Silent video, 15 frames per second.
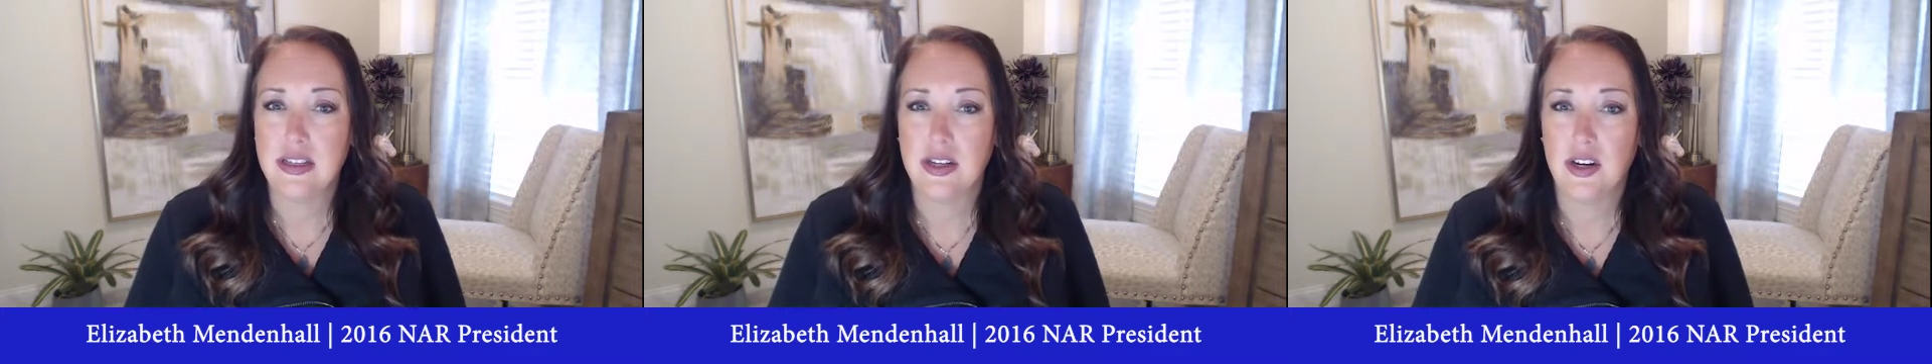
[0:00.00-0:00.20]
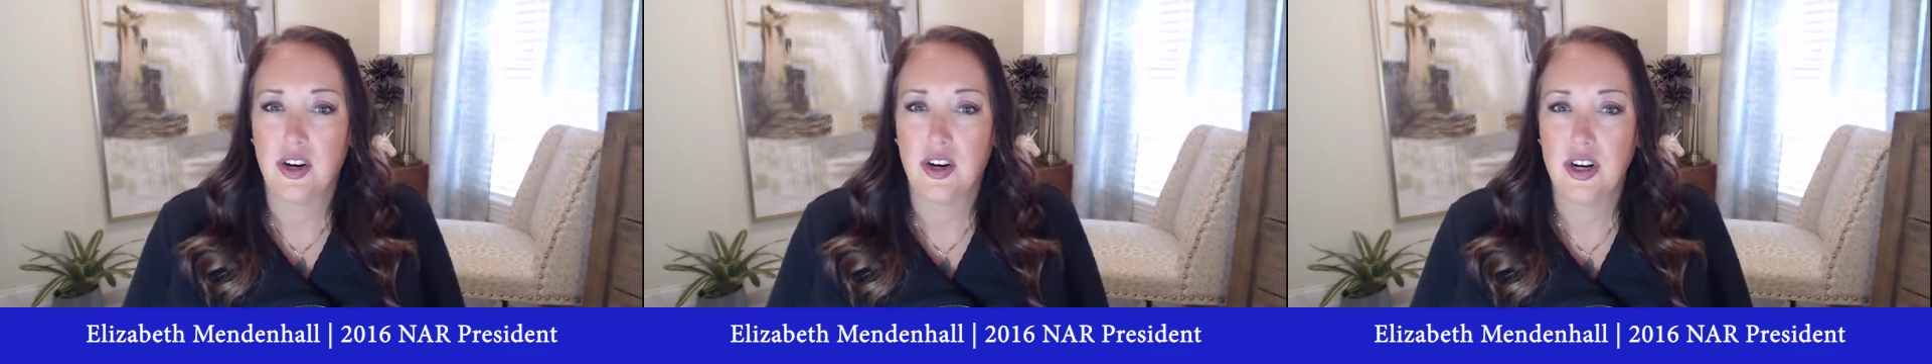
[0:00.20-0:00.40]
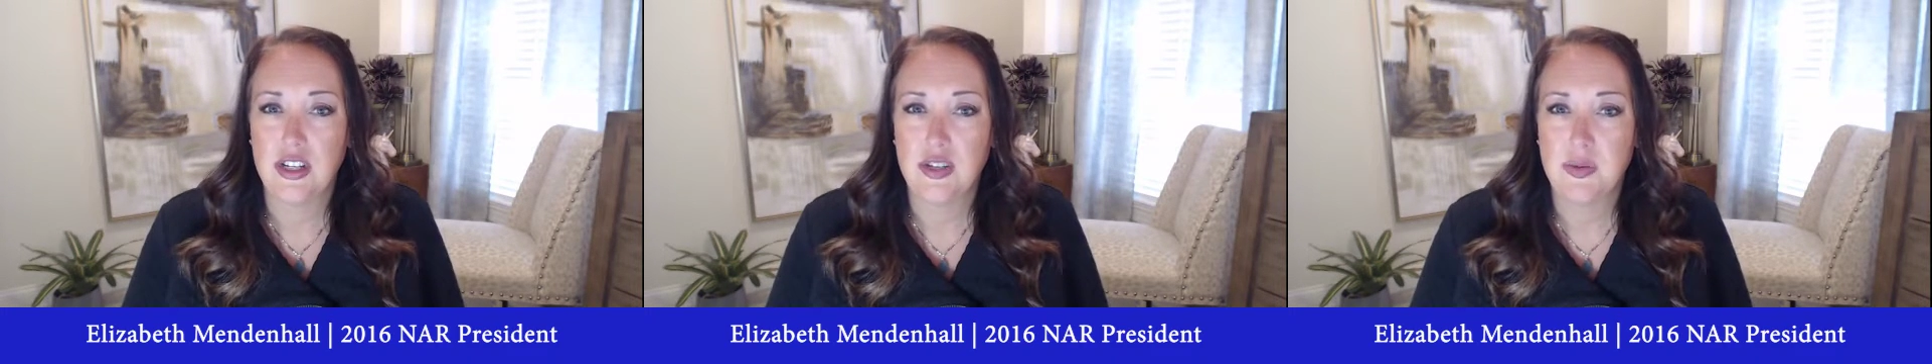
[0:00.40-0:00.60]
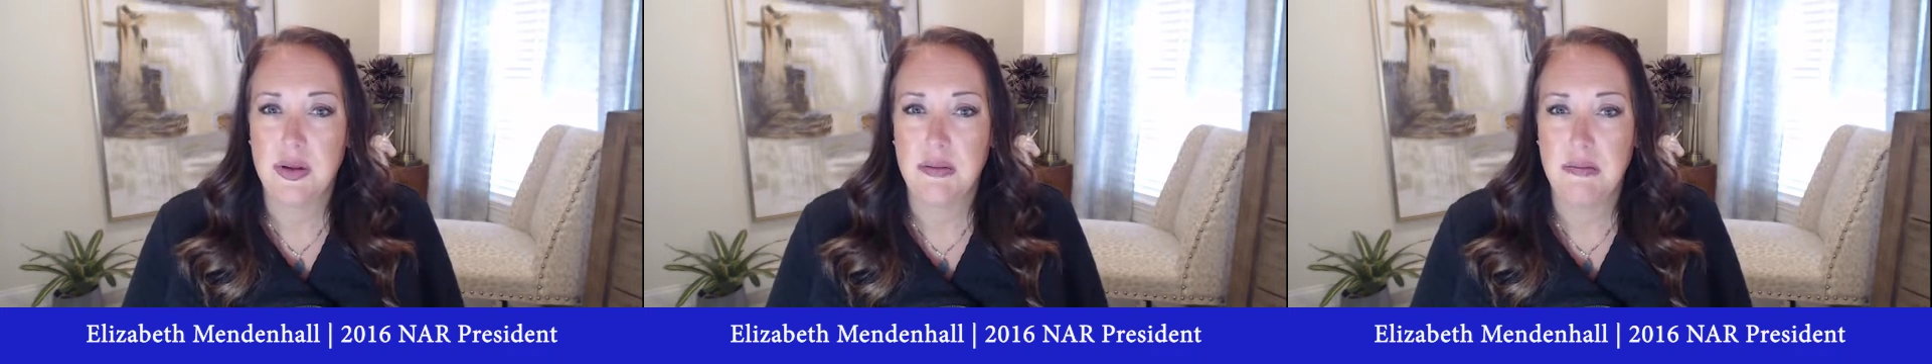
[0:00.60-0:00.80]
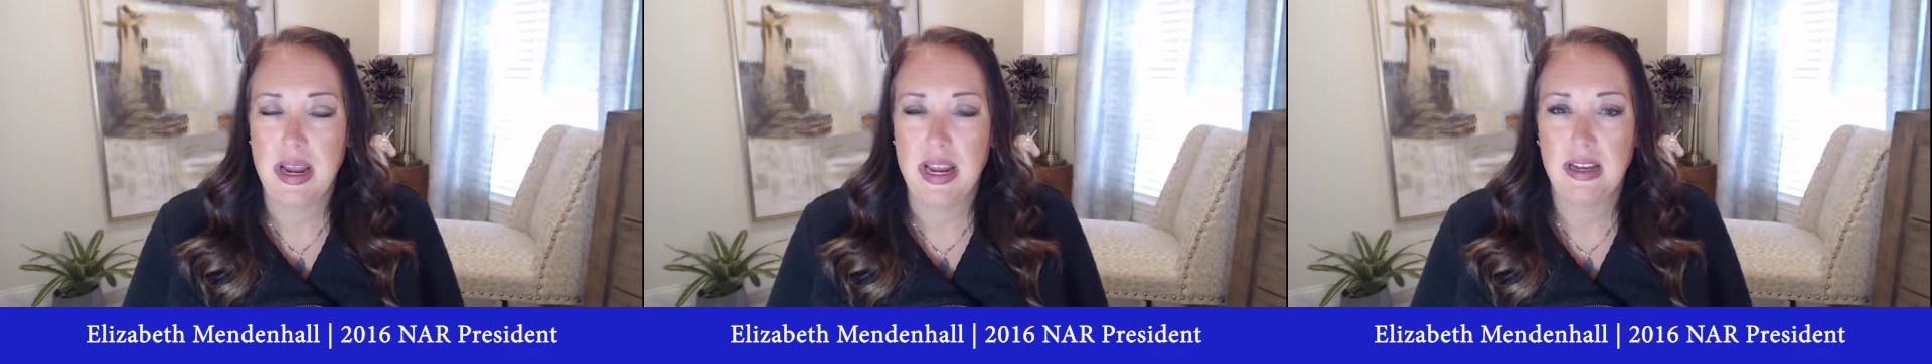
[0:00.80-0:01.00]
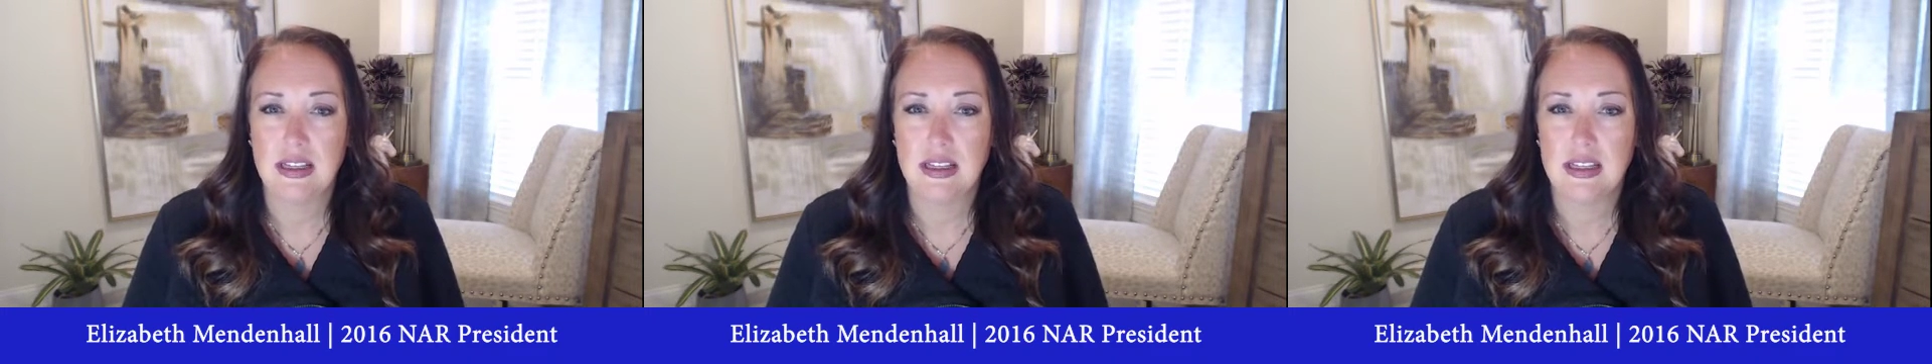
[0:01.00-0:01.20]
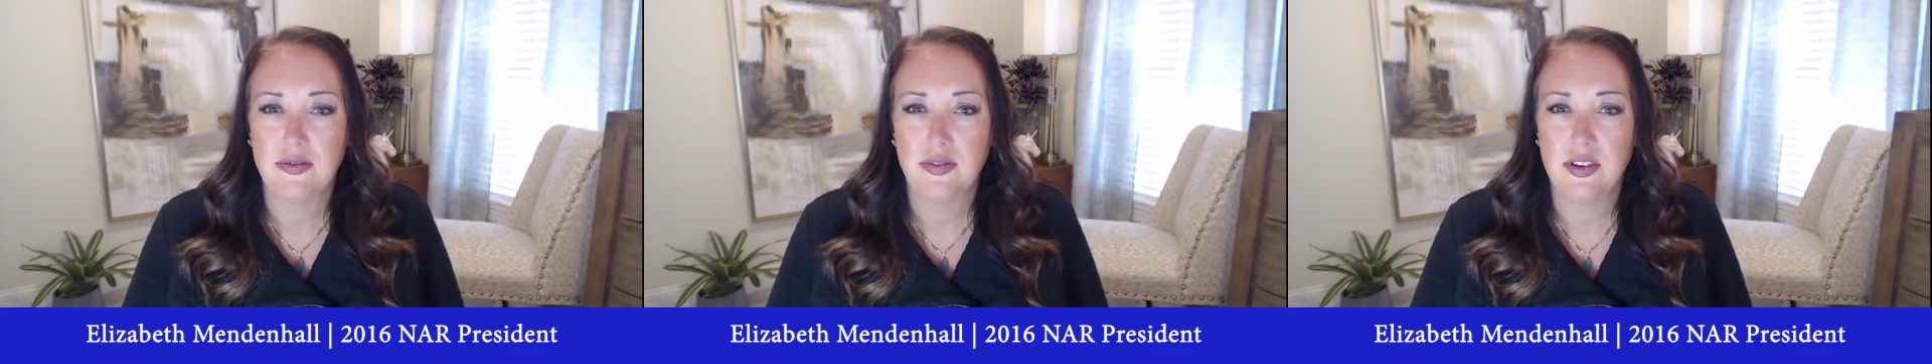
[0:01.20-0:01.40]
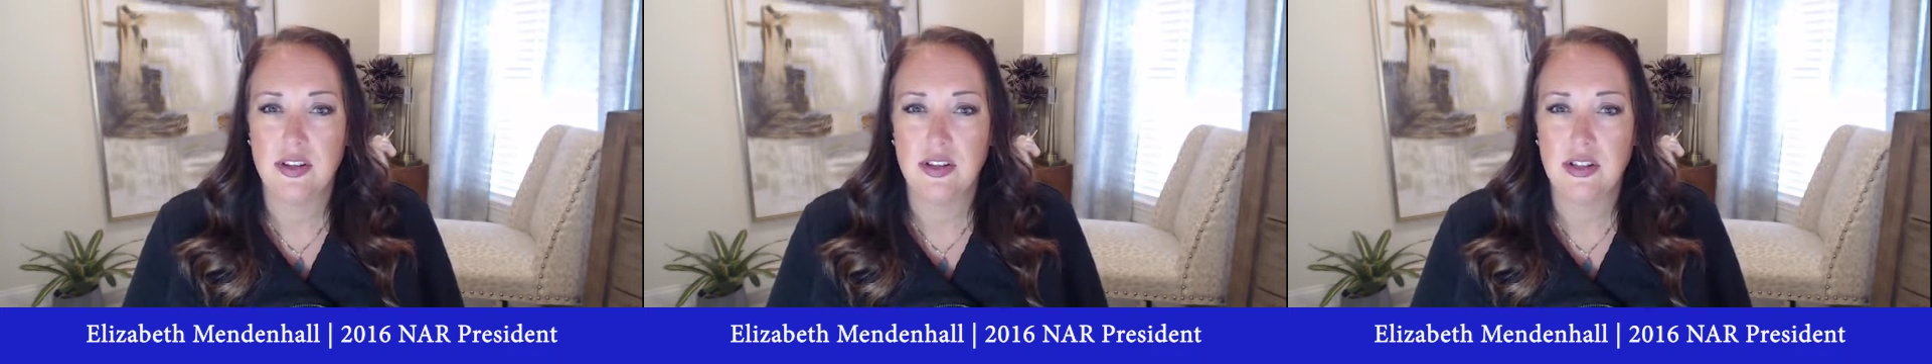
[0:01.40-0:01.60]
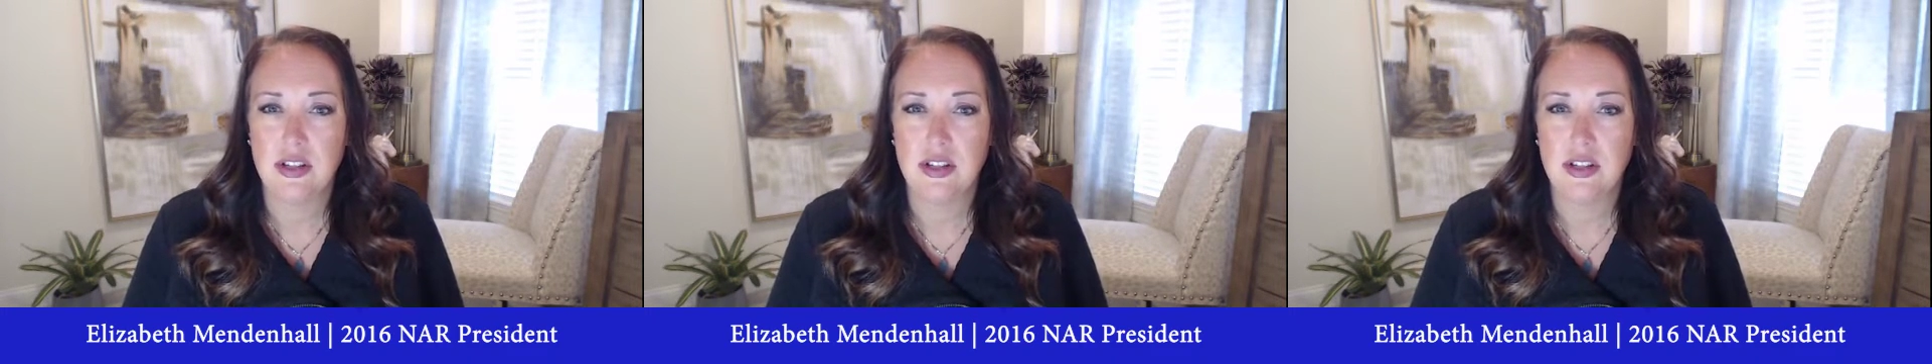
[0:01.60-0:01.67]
encouragement make a difference